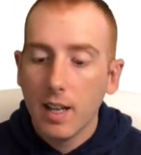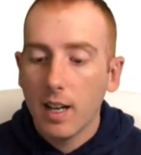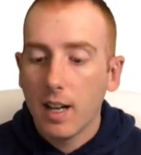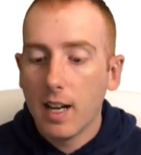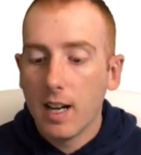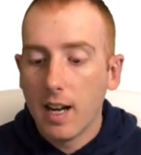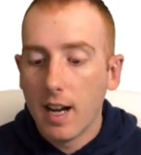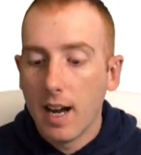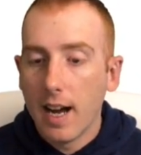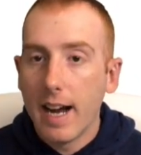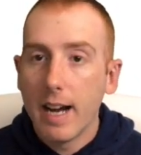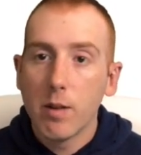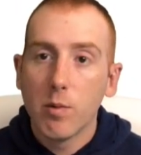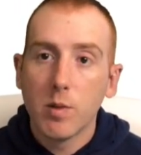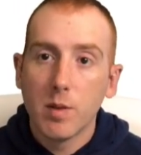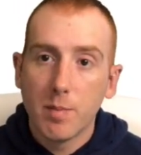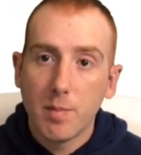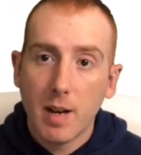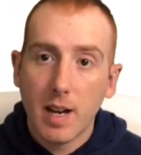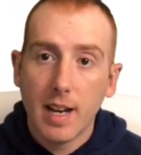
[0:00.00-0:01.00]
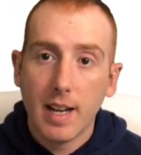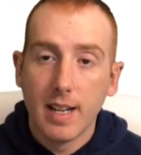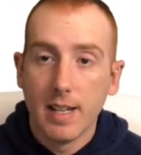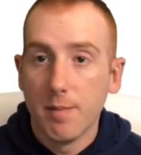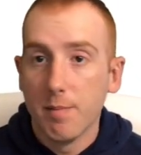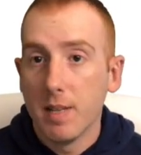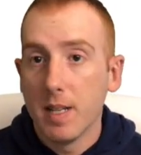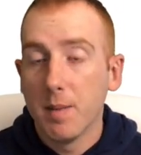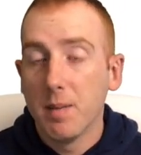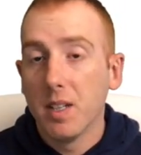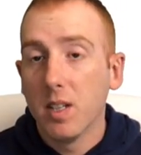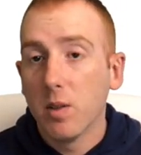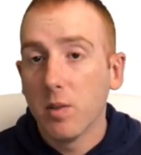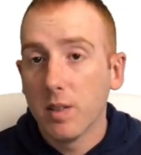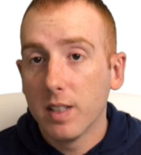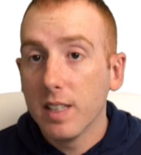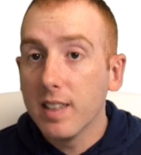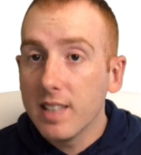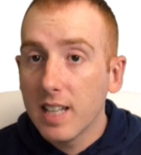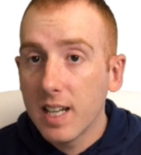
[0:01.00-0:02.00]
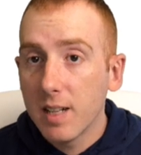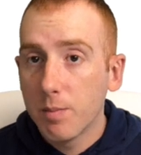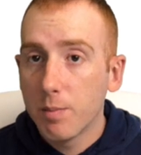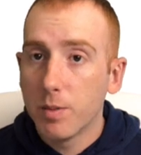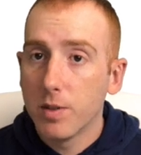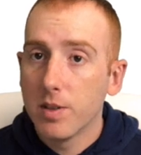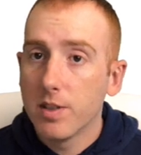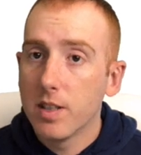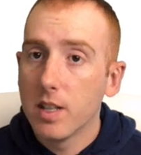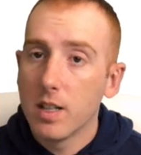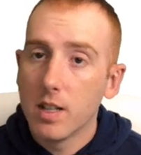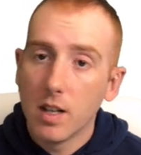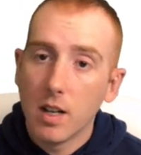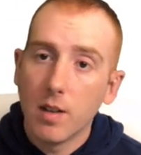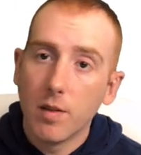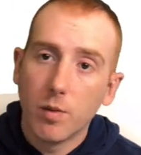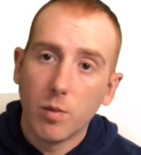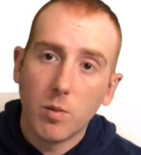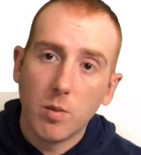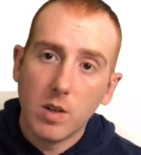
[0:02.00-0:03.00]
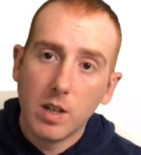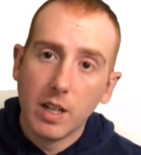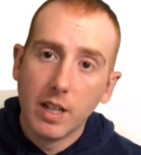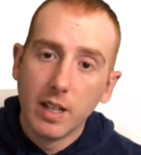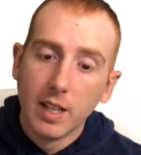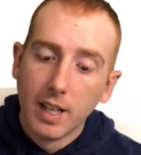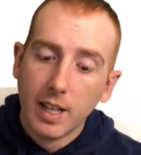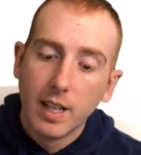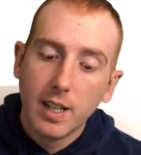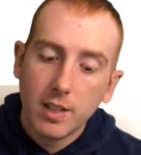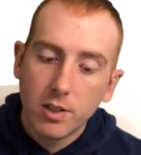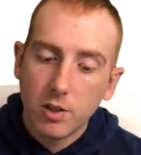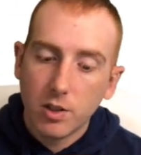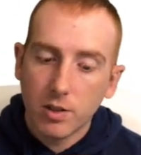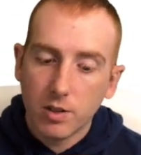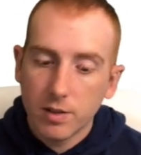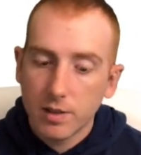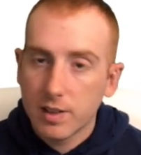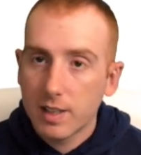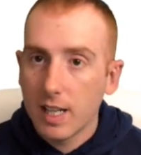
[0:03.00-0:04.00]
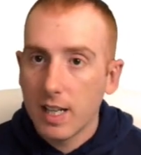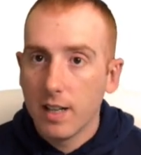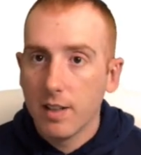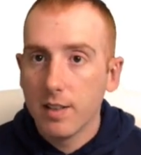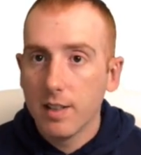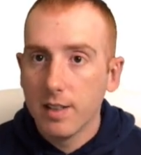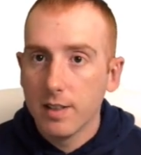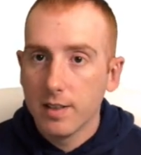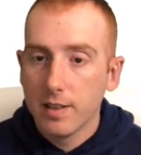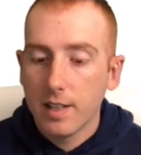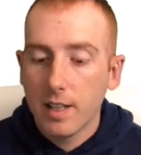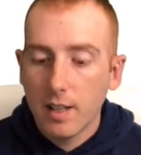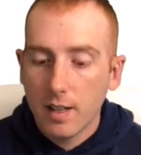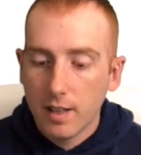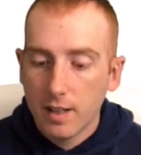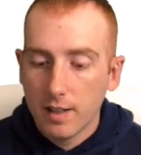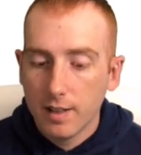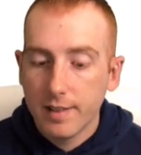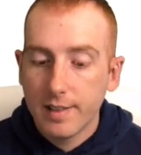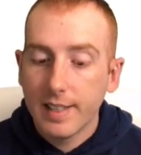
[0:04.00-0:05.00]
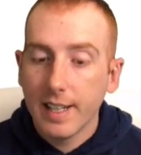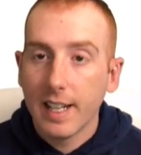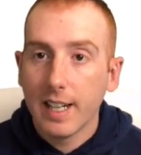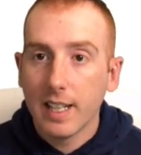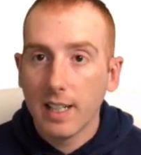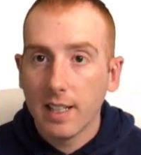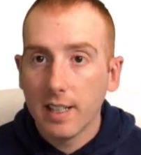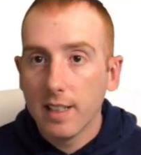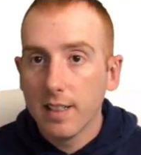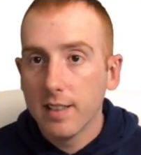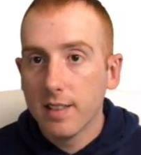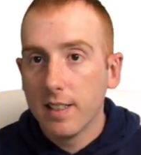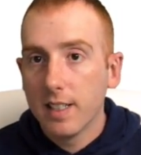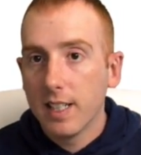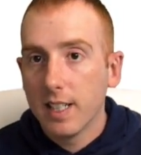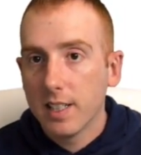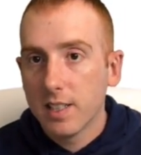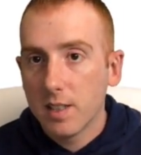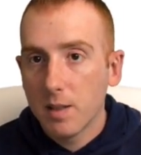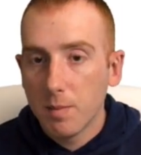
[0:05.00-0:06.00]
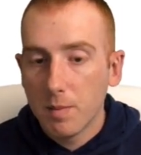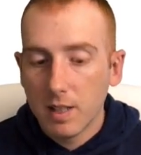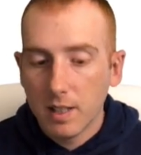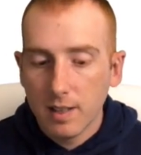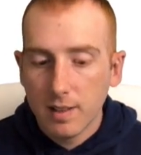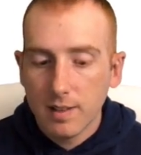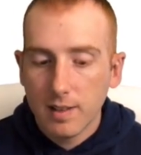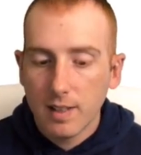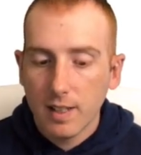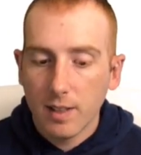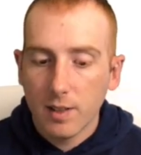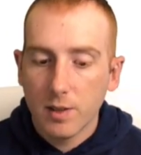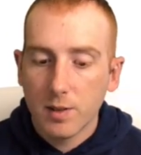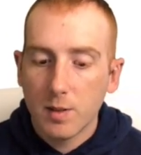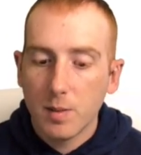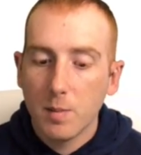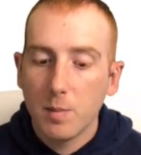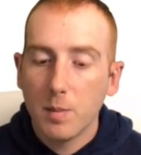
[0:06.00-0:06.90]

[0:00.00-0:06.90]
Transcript: uh, I would buy maybe only ten percent of what Jungle Scout is uh, saying is the estimated sales,